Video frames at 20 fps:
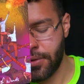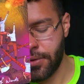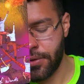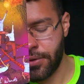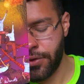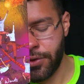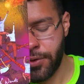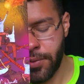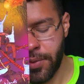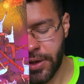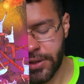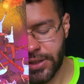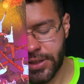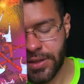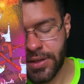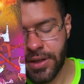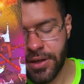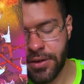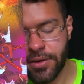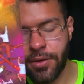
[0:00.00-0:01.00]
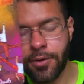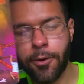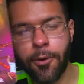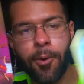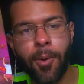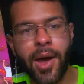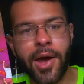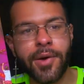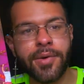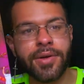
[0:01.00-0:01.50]
you want to like
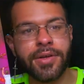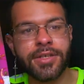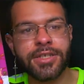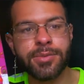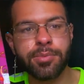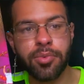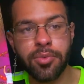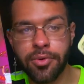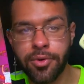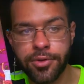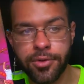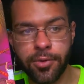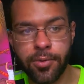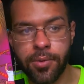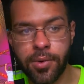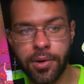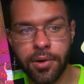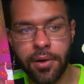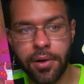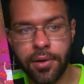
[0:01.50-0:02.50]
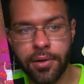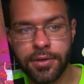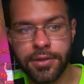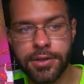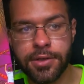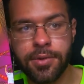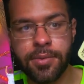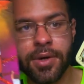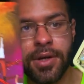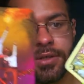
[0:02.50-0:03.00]
go out and explore the world.
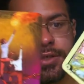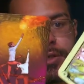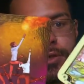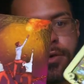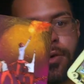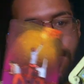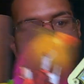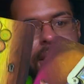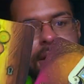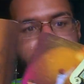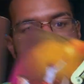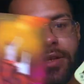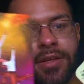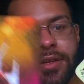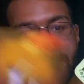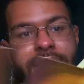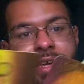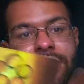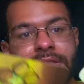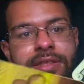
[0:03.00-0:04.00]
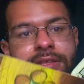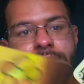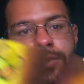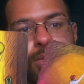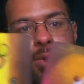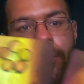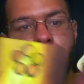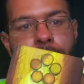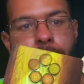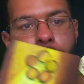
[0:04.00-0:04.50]
You want to go out and get this
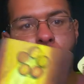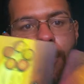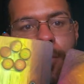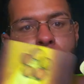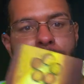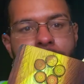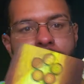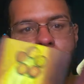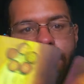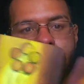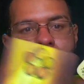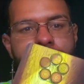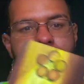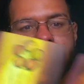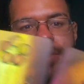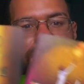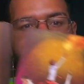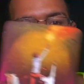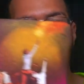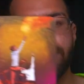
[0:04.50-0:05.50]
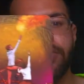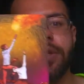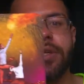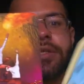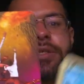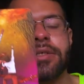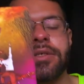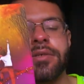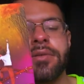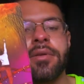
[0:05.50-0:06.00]
cornucopia, but for some
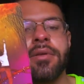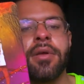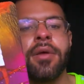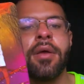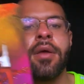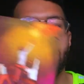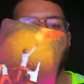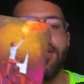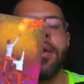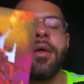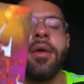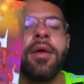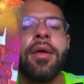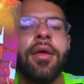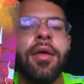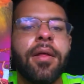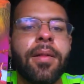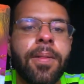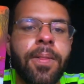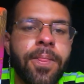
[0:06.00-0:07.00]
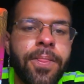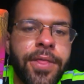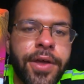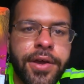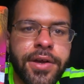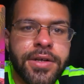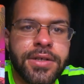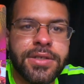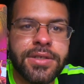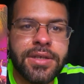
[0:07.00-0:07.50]
reason,
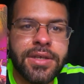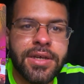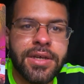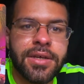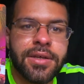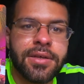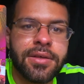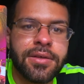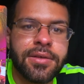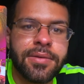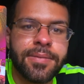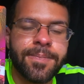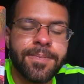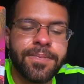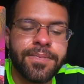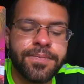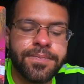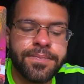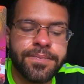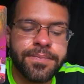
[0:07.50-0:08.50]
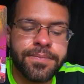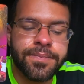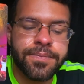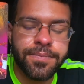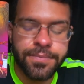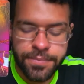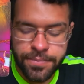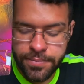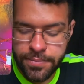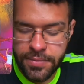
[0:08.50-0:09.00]
there's like
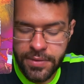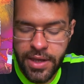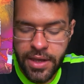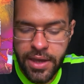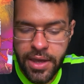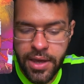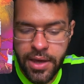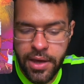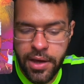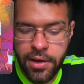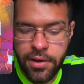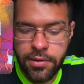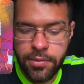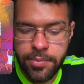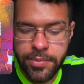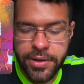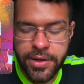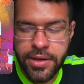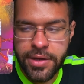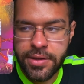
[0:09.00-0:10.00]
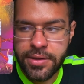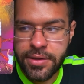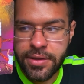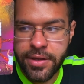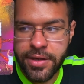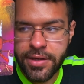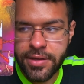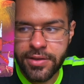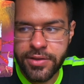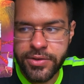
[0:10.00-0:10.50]
I can't help but get
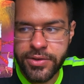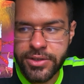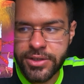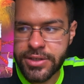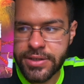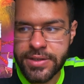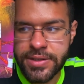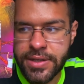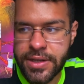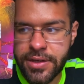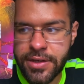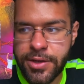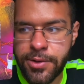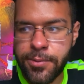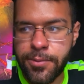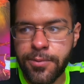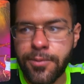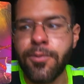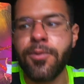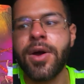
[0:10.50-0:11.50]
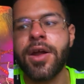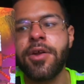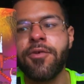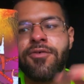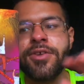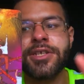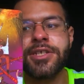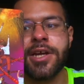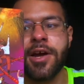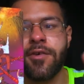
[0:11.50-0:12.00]
like there's just like you want to
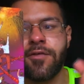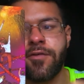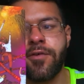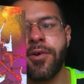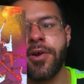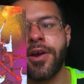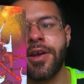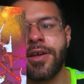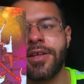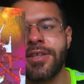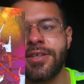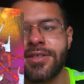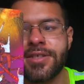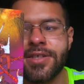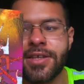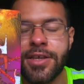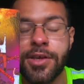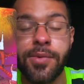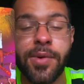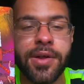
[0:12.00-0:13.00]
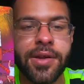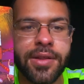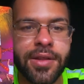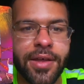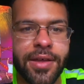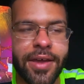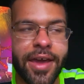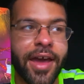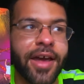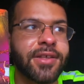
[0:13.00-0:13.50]
reach out for it and it's like you want to
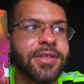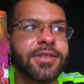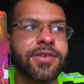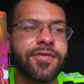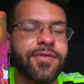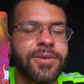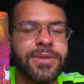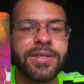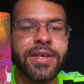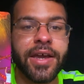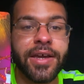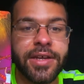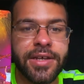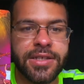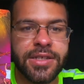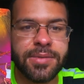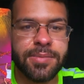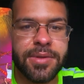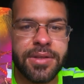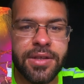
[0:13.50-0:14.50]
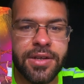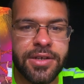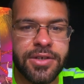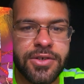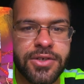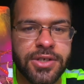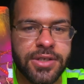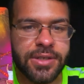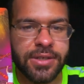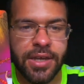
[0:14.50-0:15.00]
like ask for seconds, but then
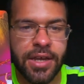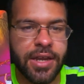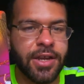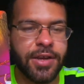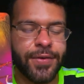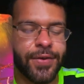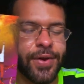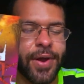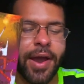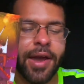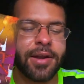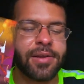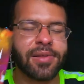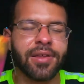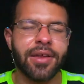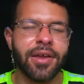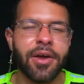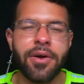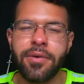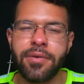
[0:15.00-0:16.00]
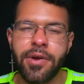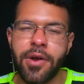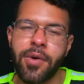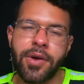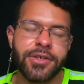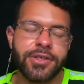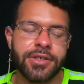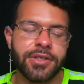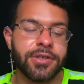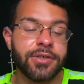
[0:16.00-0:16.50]
you just get in your head and you're like, oh no,
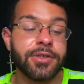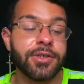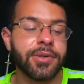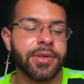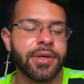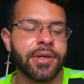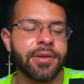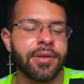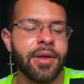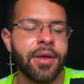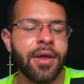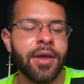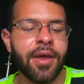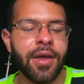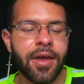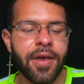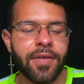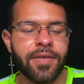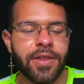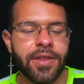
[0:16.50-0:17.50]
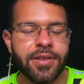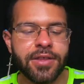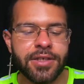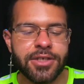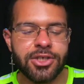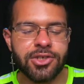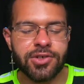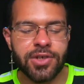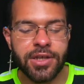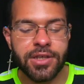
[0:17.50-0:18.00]
I shouldn't do it. And then the
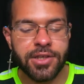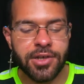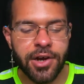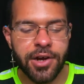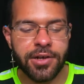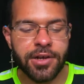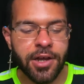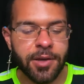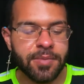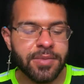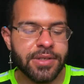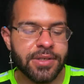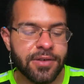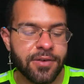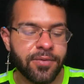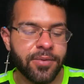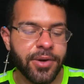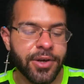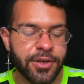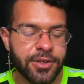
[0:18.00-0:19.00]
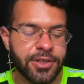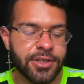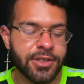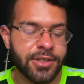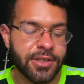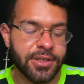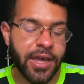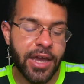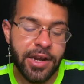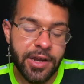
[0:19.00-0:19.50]
strength card comes in of where it's
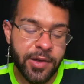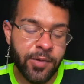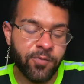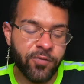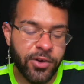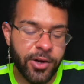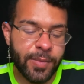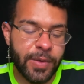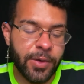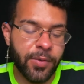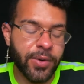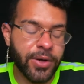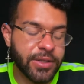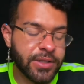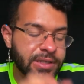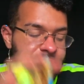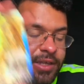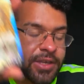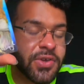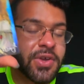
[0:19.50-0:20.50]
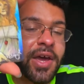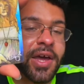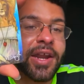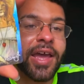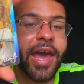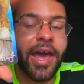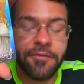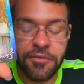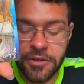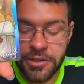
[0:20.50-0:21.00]
just kind of confirming where it's like you kind
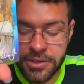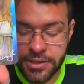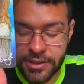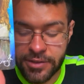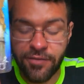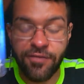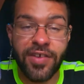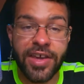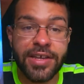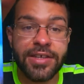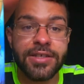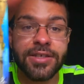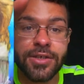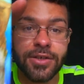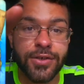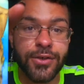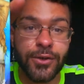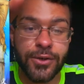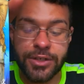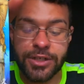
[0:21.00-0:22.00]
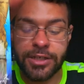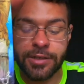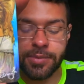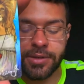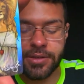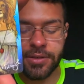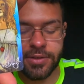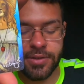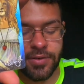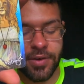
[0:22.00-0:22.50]
of have to just face your
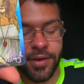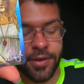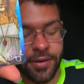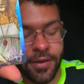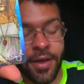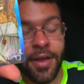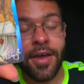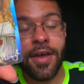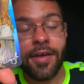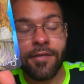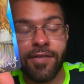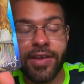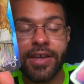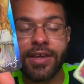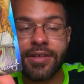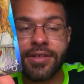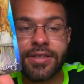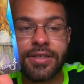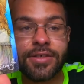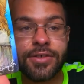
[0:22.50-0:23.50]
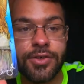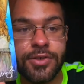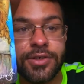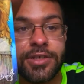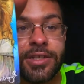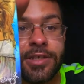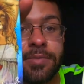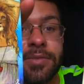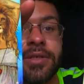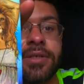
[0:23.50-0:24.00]
demons, right? Face your
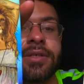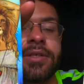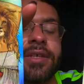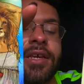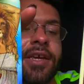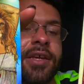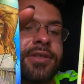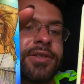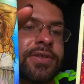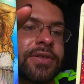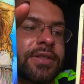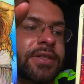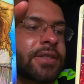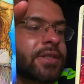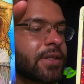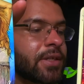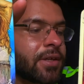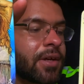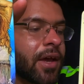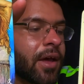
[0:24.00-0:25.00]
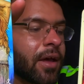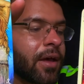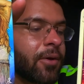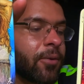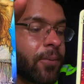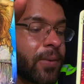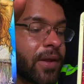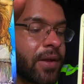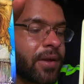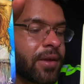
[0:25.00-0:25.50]
demons, Cancer, this uh,
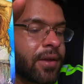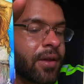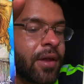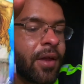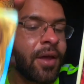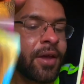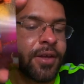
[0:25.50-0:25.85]
week.